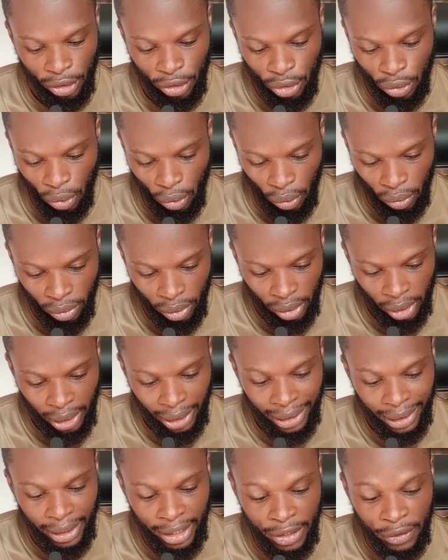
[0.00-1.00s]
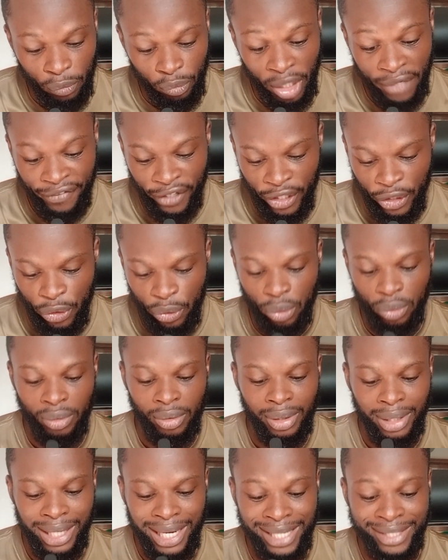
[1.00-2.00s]
you know, in revenue
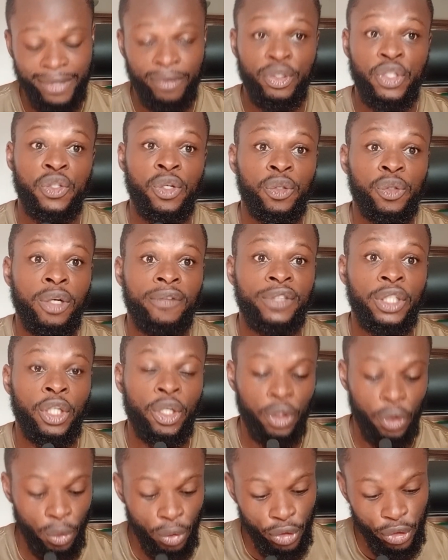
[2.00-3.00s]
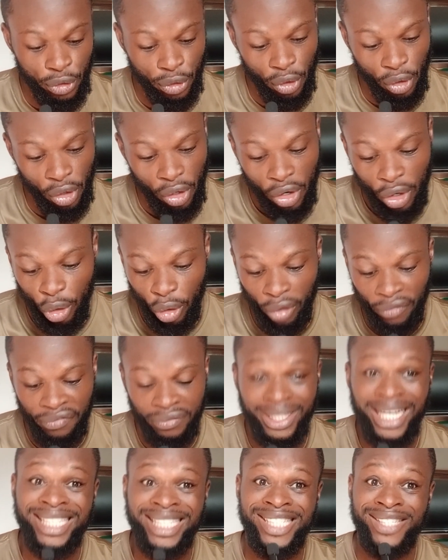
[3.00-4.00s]
as a result of the closure
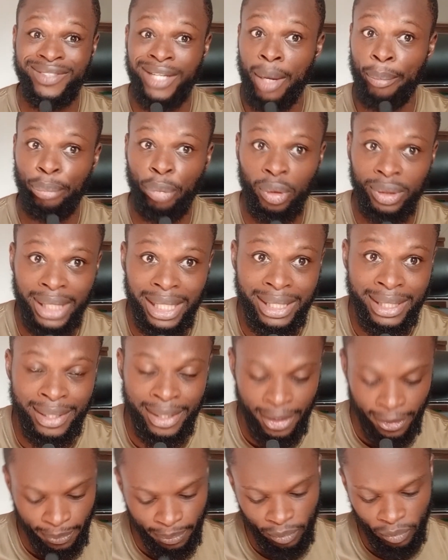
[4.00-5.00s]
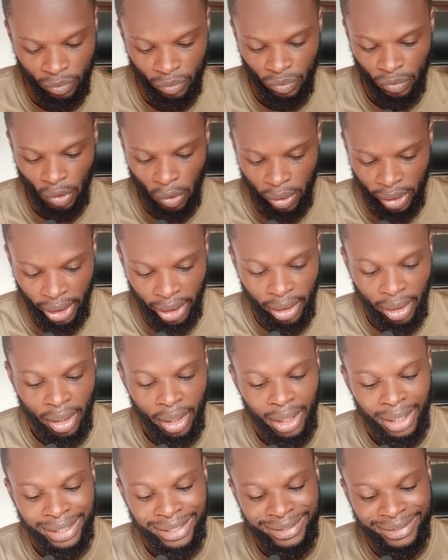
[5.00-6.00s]
of Nigerian borders. Okay,
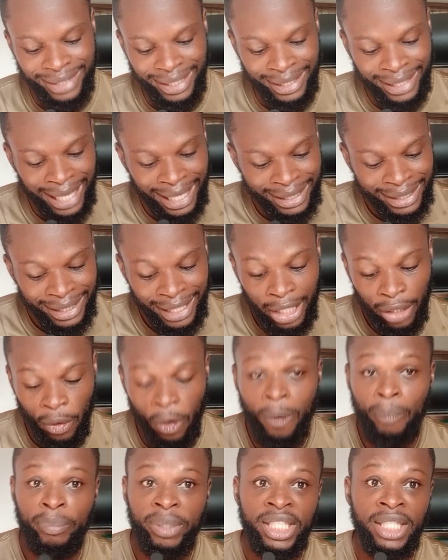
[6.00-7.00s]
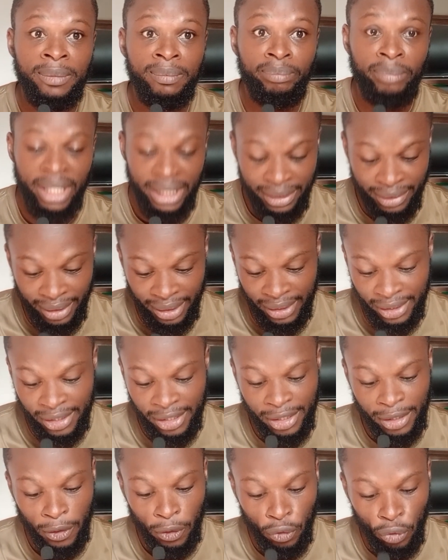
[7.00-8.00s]
the Ghanaian company made
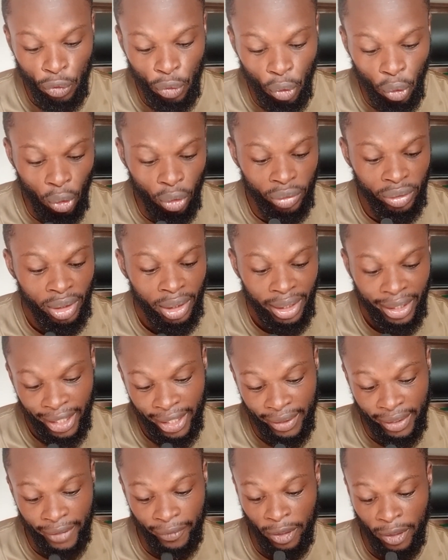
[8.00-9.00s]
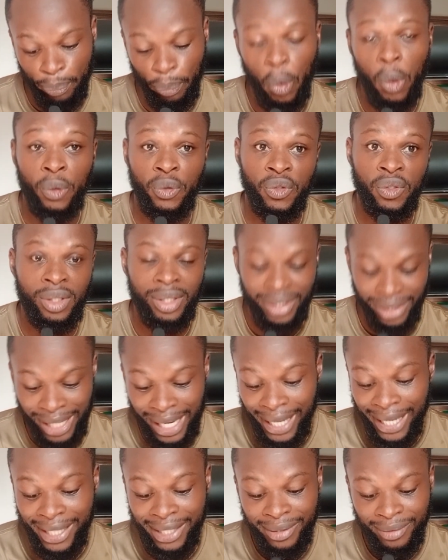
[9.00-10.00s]
this known in a report
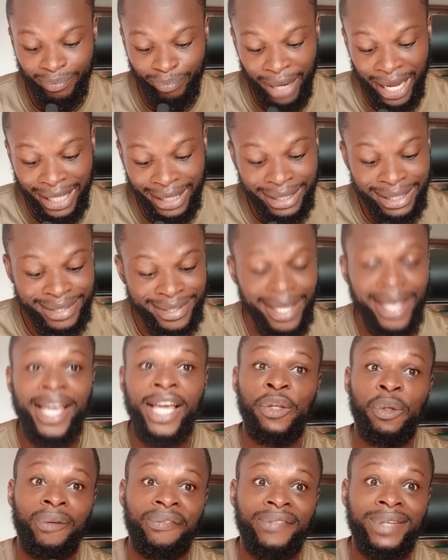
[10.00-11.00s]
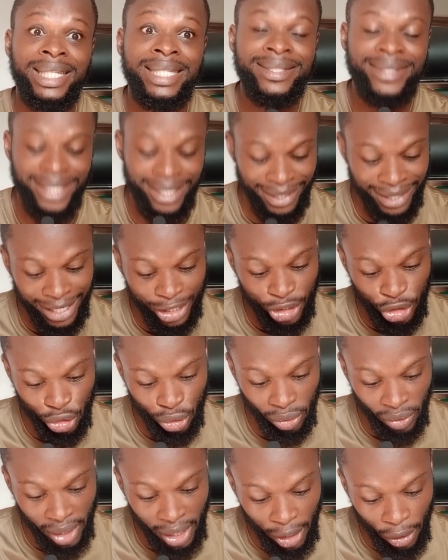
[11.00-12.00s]
signed by its head of
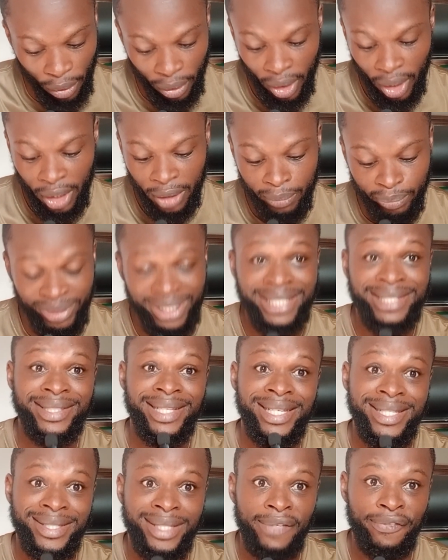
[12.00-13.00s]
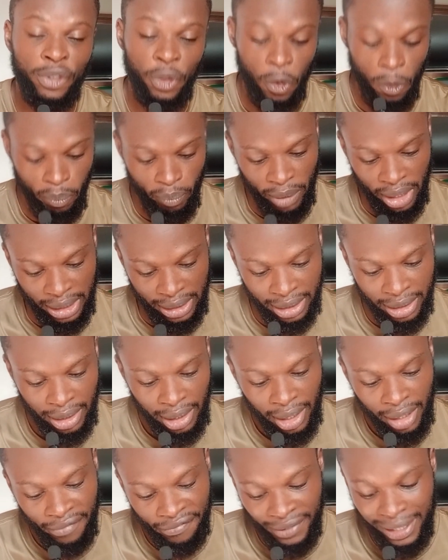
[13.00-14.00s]
international business
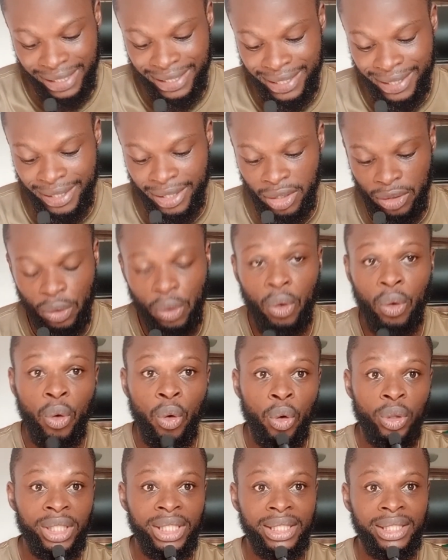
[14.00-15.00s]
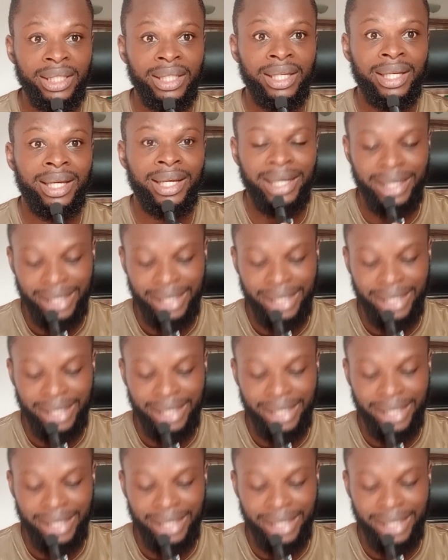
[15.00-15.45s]
development, Francis Holy